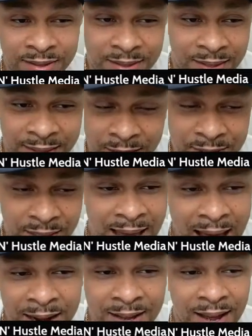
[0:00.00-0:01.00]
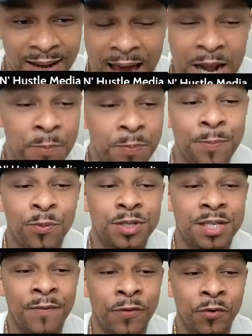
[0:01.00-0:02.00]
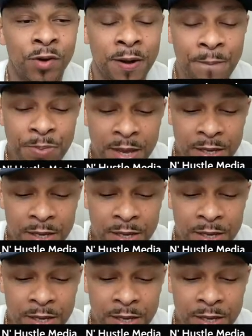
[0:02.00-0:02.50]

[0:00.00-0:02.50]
There's a lot of people suffering.